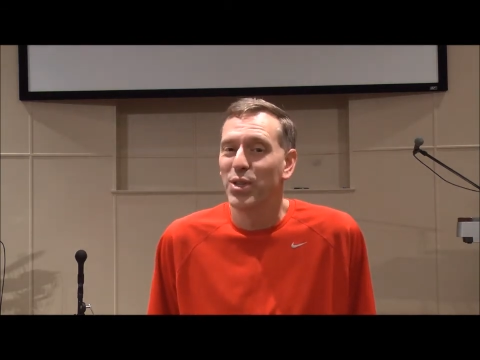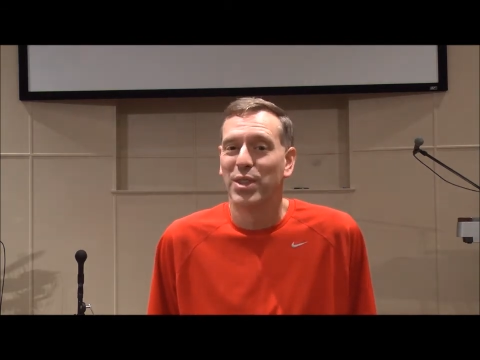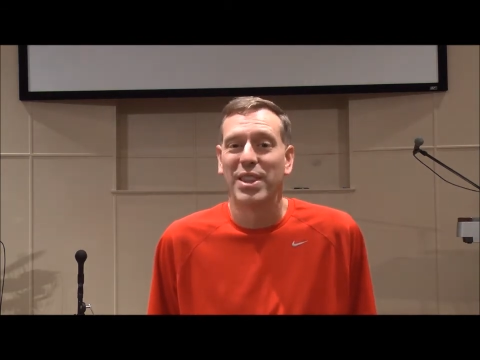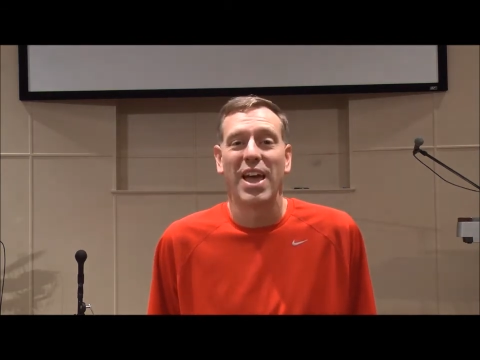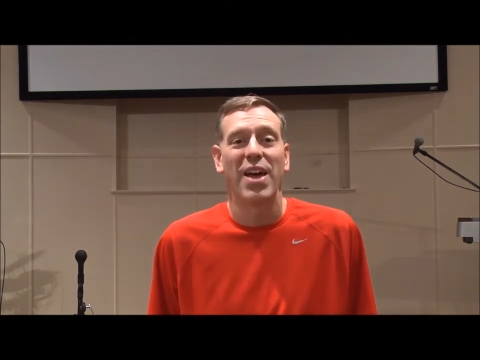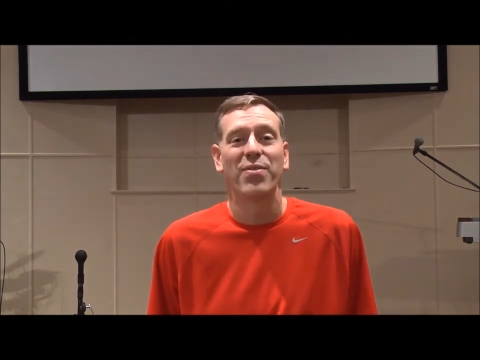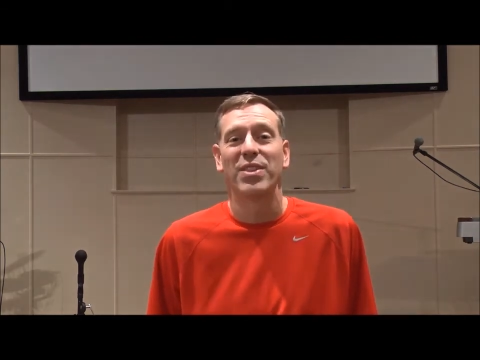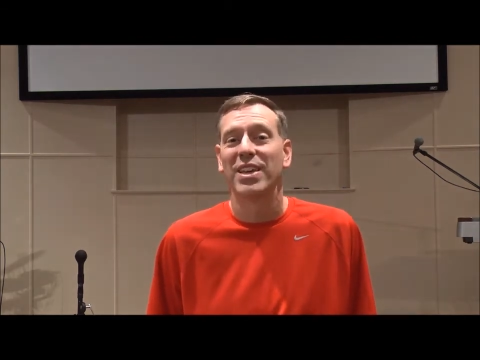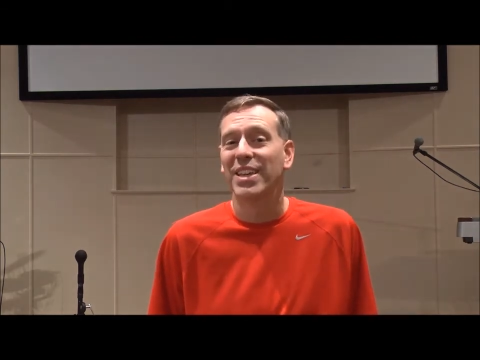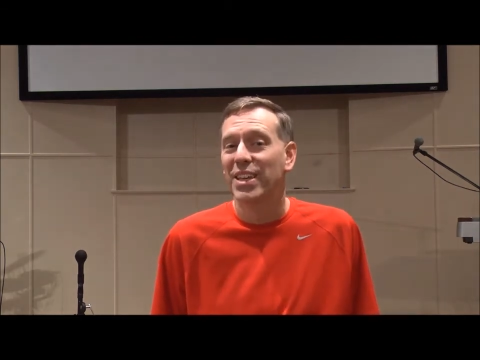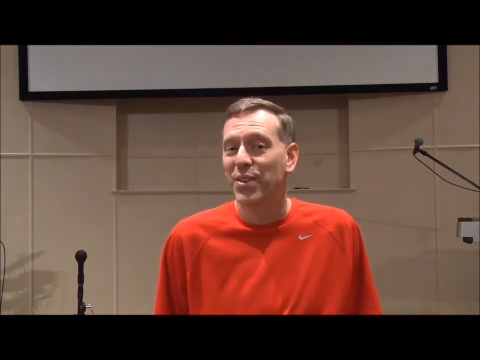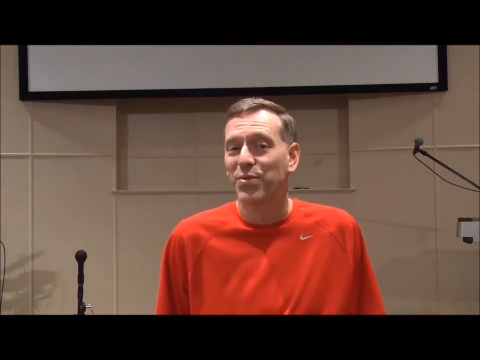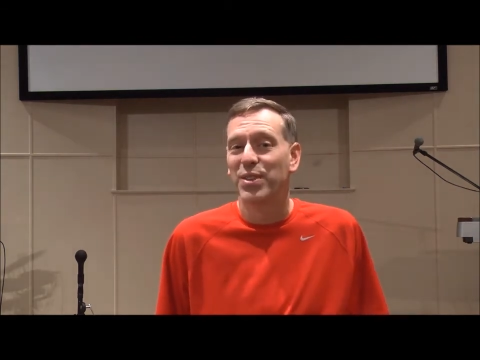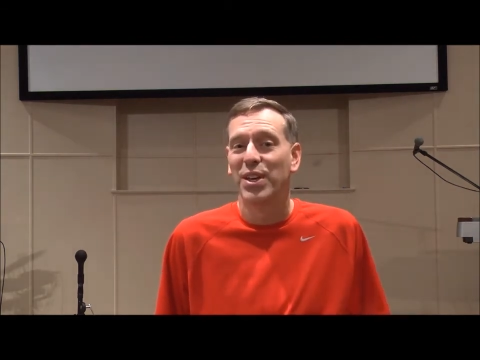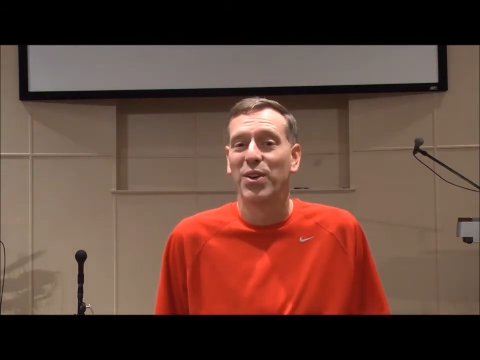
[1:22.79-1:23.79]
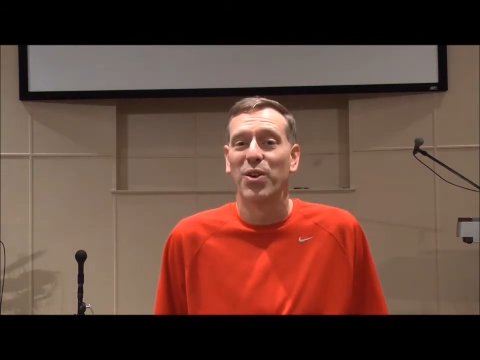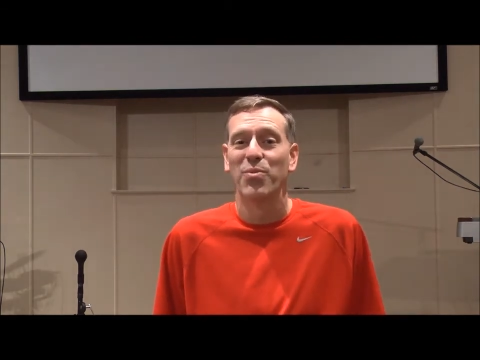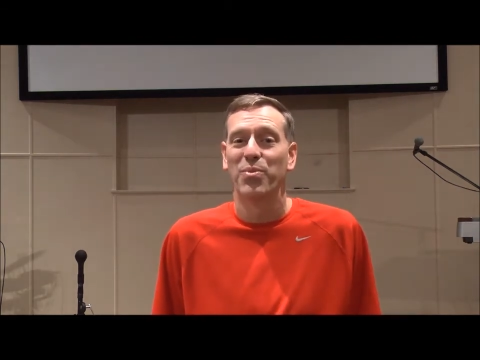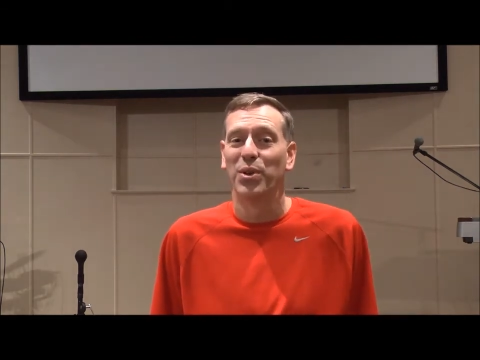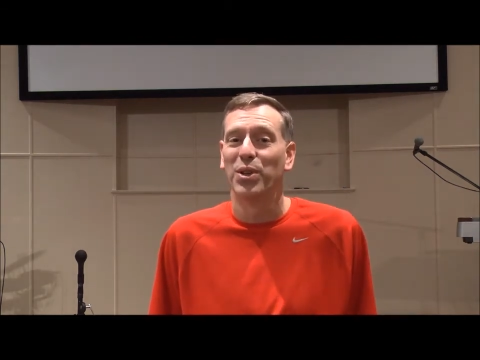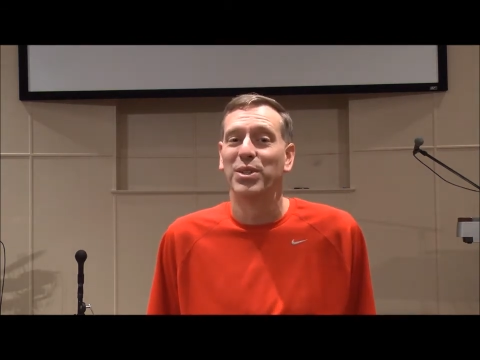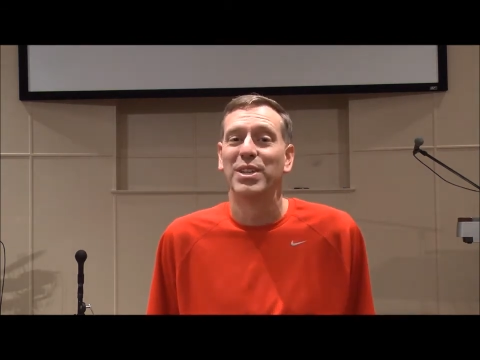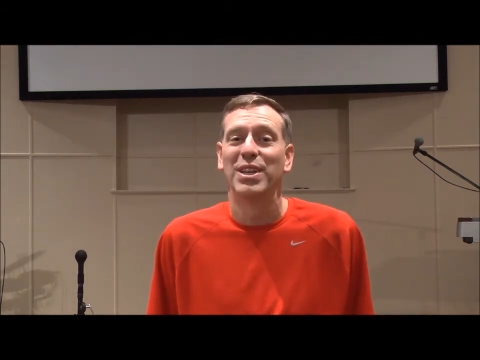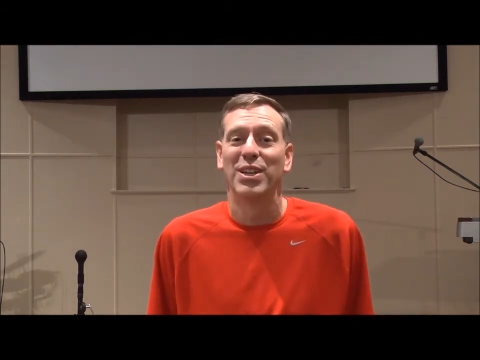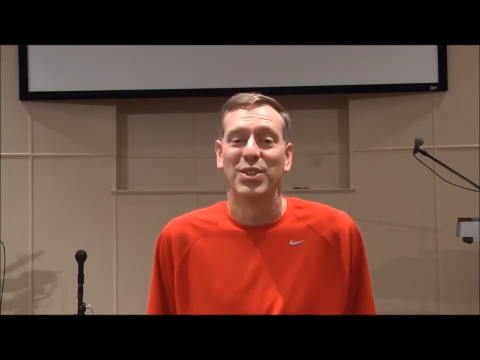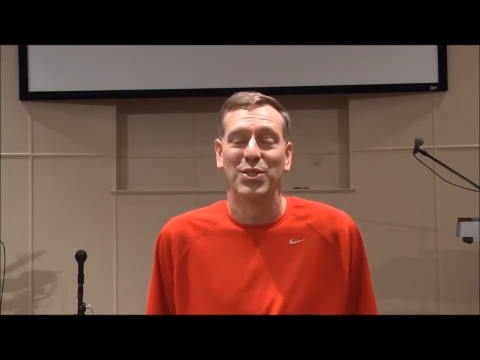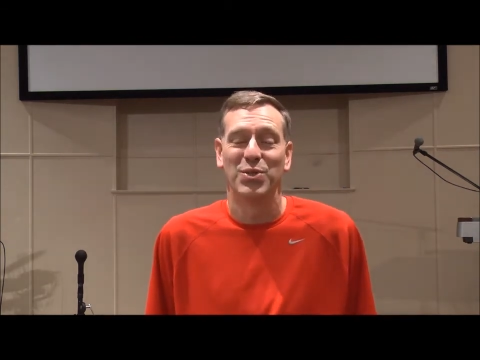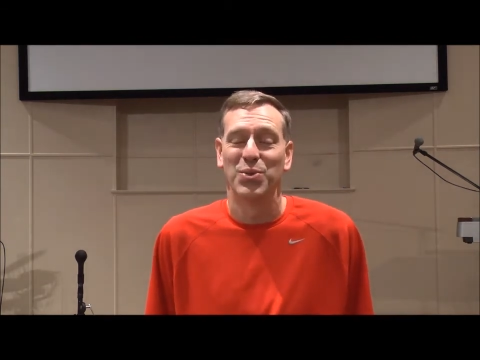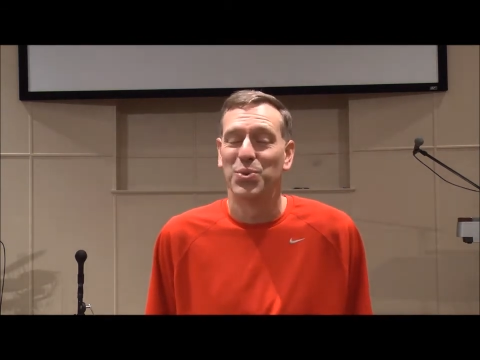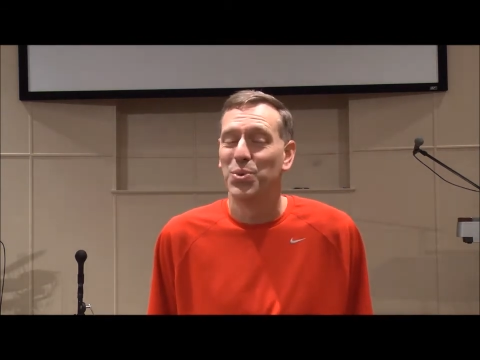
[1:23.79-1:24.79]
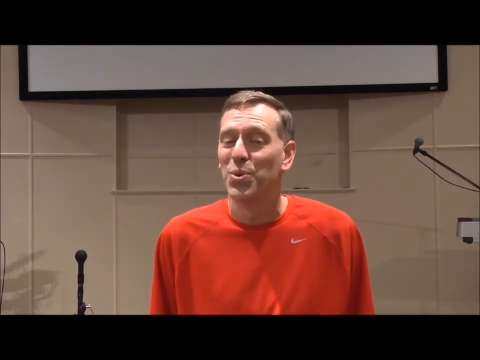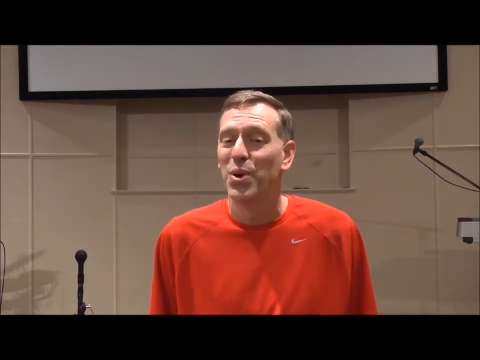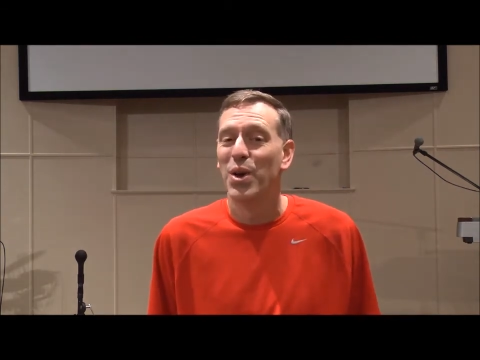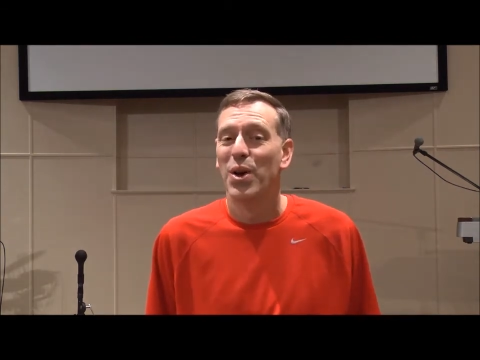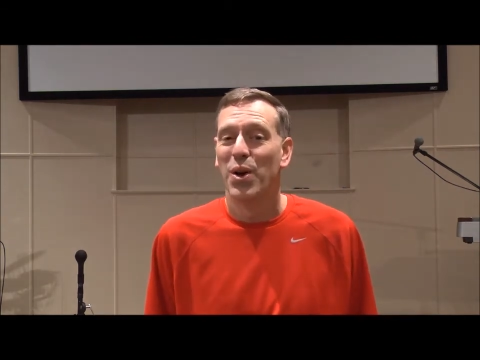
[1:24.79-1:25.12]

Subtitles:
that they have the gifting or ability to do